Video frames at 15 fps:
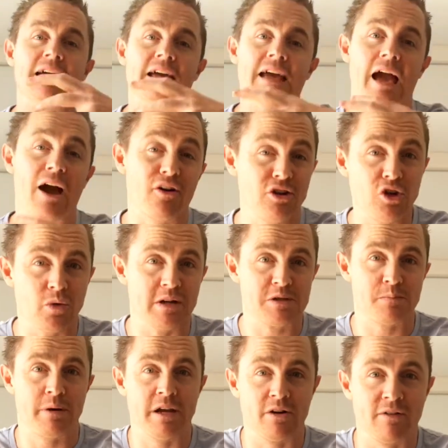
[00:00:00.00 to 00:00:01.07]
Our
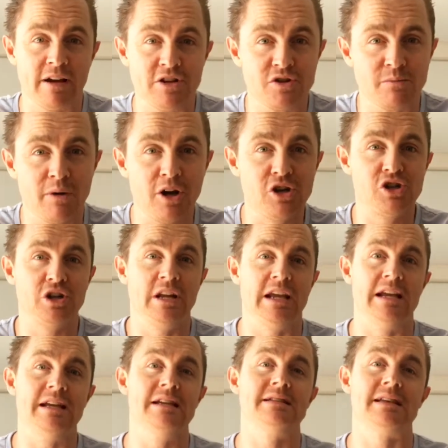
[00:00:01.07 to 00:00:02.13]
USP at Range of Motion
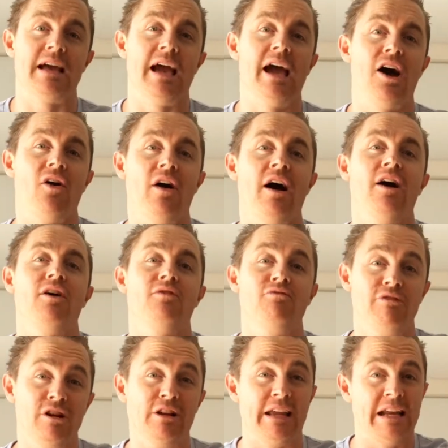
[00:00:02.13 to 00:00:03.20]
is our
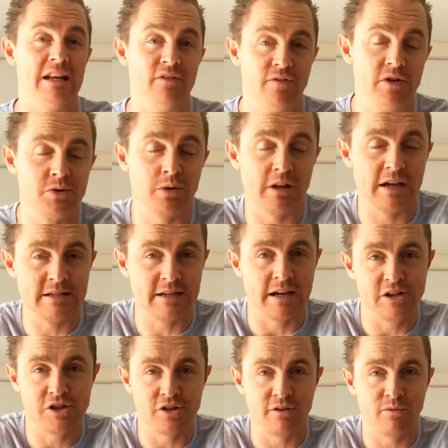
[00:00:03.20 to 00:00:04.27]
real
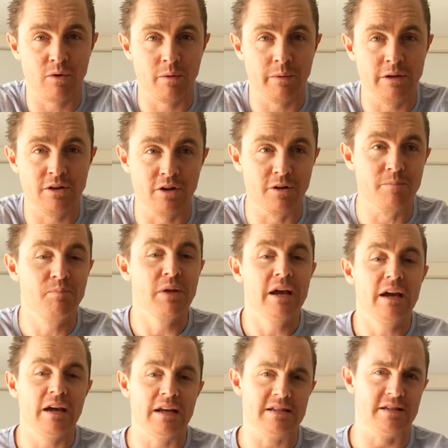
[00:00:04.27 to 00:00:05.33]
individualization of what we do.
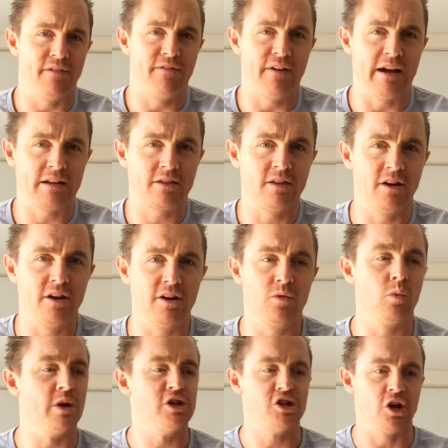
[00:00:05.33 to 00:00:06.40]
It's the fact that
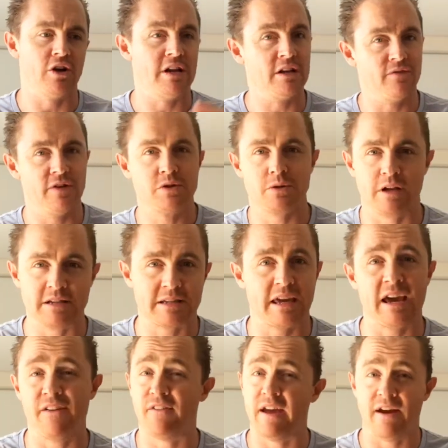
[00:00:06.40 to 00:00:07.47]
we show individualized
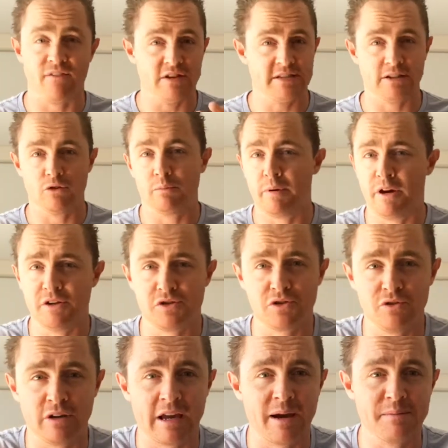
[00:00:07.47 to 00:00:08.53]
care for every single person
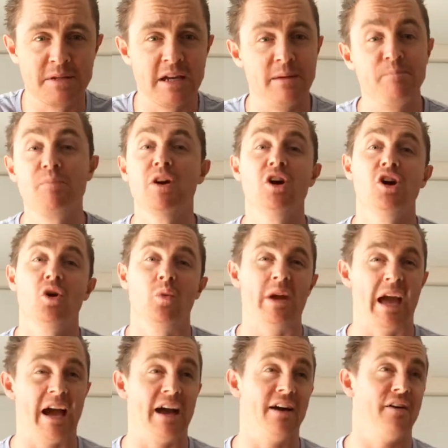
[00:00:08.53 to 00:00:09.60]
who comes in. We
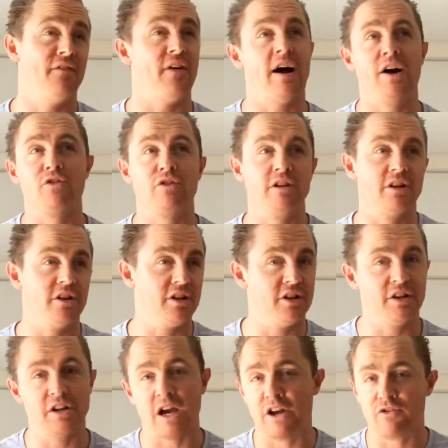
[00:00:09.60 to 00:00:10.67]
have
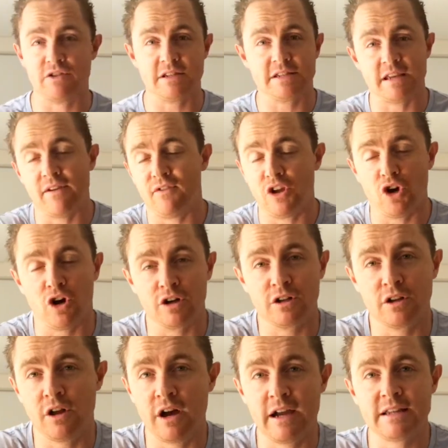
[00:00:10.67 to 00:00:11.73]
170 odd
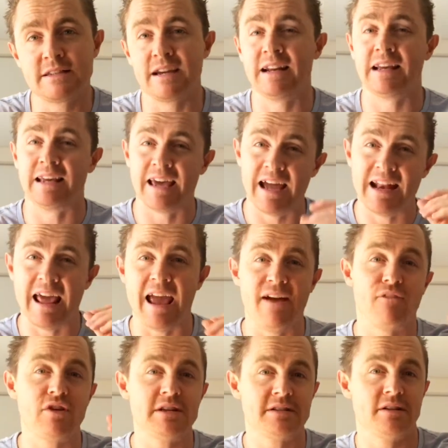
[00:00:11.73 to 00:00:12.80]
clients, and again,
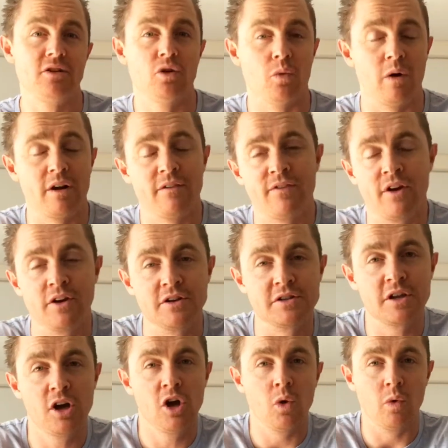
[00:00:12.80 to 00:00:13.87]
every single one of
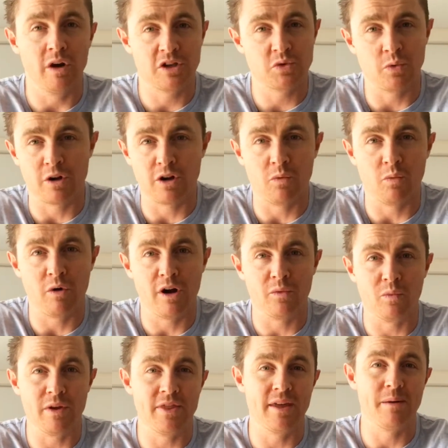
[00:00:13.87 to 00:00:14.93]
those works one-on-one
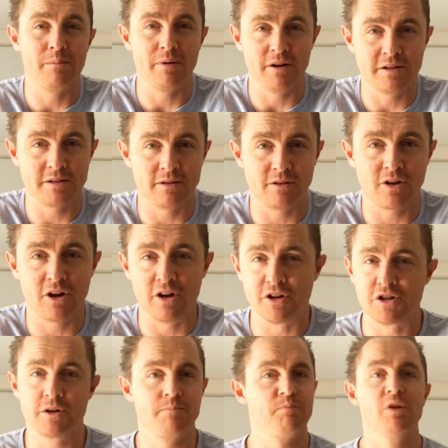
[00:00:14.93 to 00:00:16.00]
with their personal
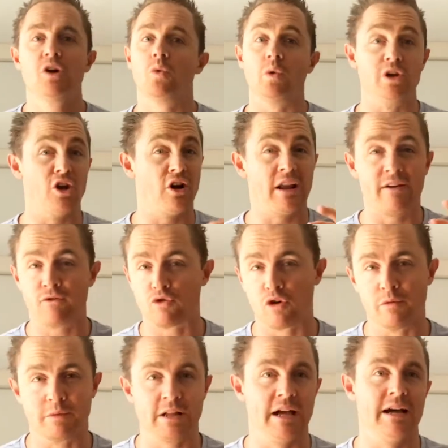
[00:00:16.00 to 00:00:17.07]
coach. We don't have
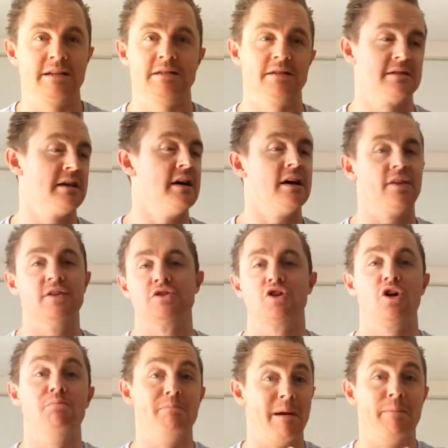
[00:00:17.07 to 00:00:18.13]
group classes. There's
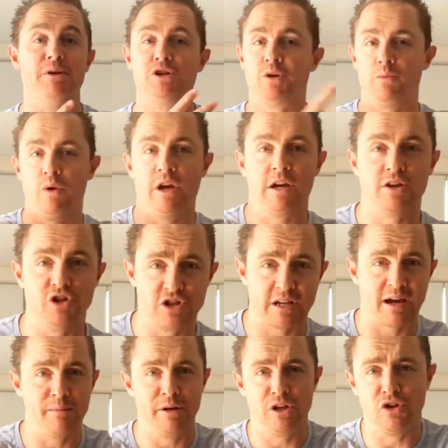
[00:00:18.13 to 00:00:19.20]
no membership where you can just
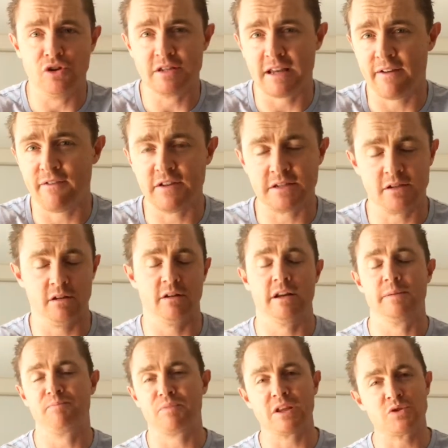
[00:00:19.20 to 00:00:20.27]
come in and use that
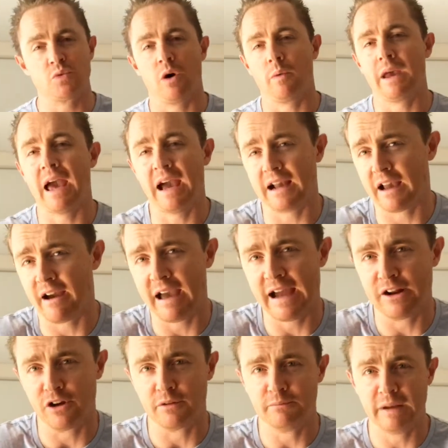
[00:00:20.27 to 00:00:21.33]
facility. It's what we hang our
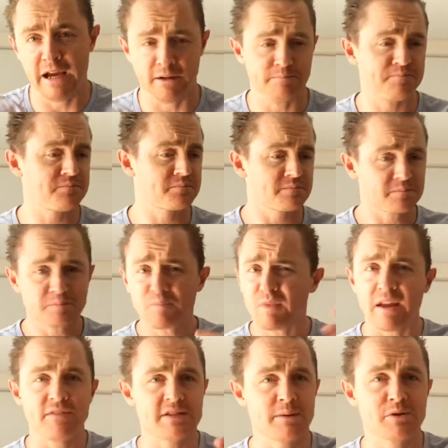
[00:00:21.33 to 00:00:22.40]
hat on. Now,
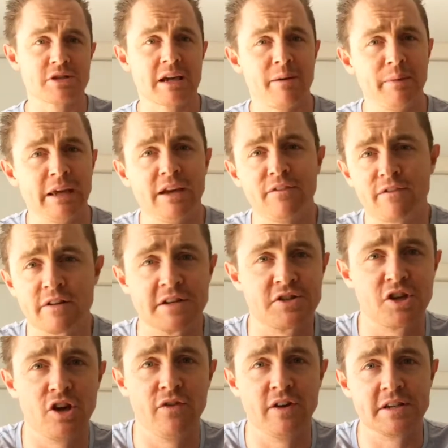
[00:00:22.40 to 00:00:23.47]
if someone's coming in for a
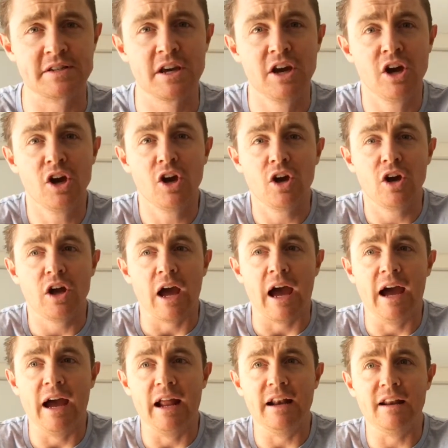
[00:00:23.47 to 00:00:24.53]
service
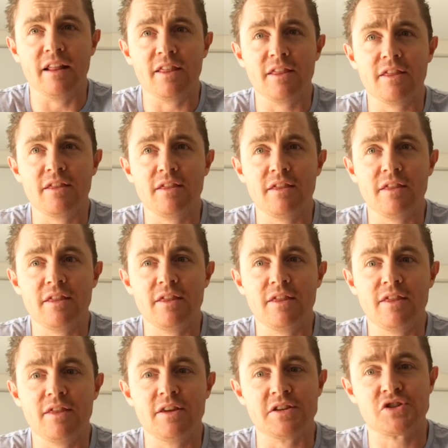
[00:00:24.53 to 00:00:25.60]
and
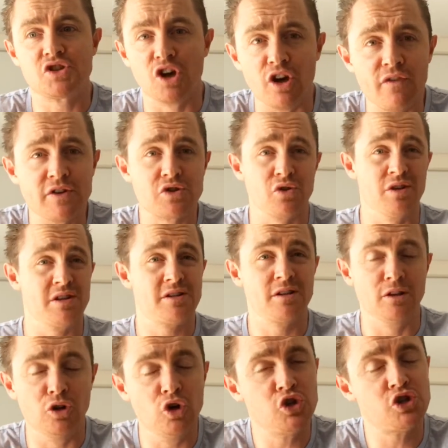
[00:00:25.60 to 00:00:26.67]
the service or the
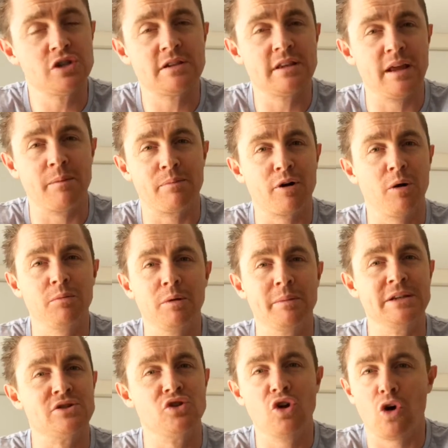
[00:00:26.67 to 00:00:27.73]
solution to their problem
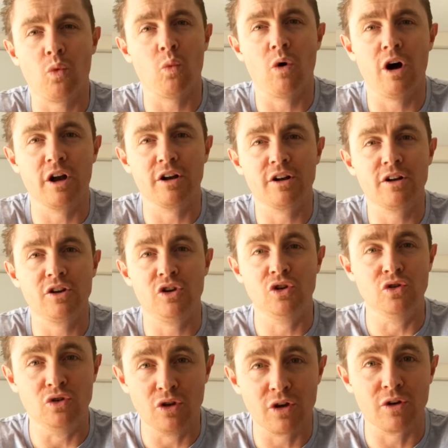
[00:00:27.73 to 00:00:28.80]
is not what
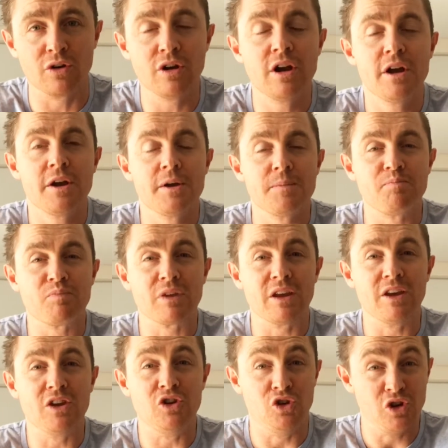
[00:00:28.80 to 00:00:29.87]
you do,
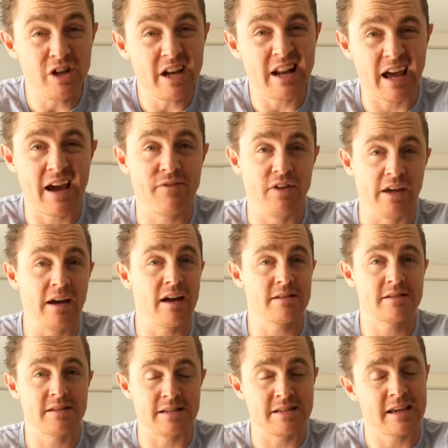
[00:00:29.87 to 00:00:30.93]
you need to have the
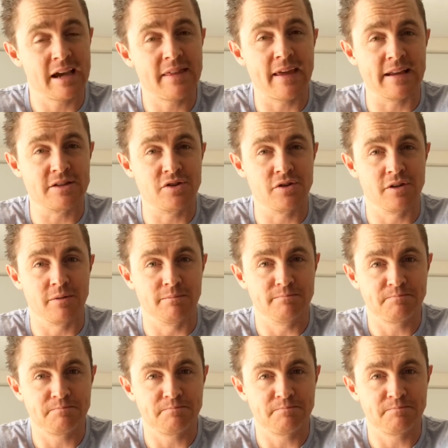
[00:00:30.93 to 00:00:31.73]
guts to say that to them.